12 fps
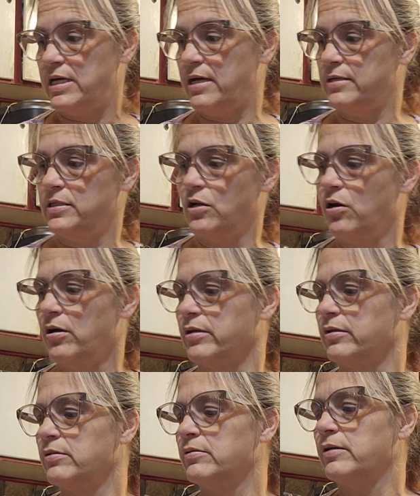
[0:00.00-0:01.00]
eyes
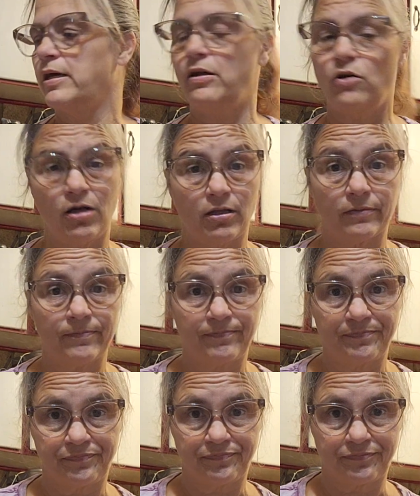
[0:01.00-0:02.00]
on at all.
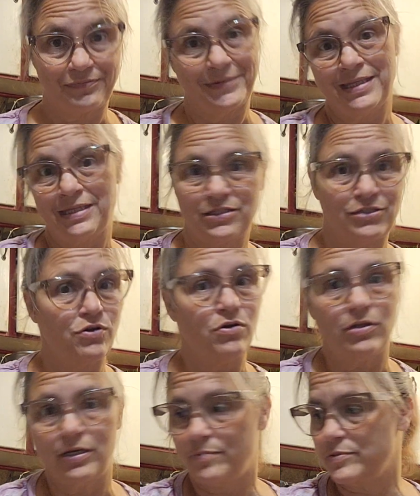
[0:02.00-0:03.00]

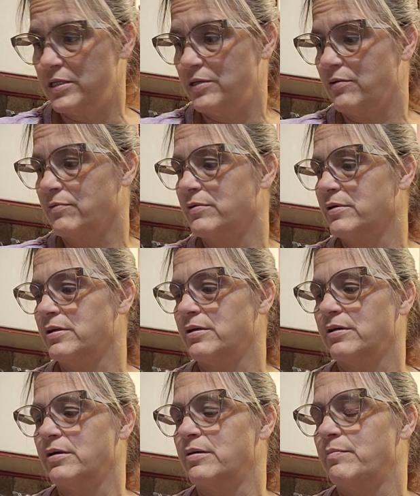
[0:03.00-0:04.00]
Totally up to you.
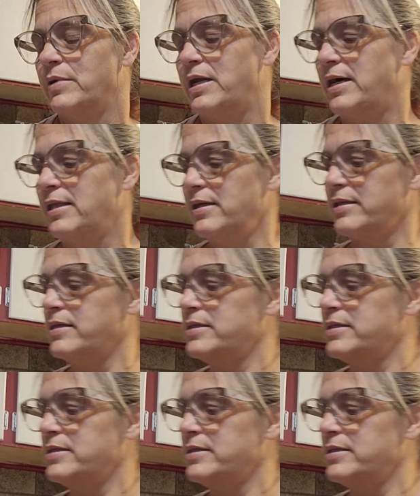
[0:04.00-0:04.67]
But I like the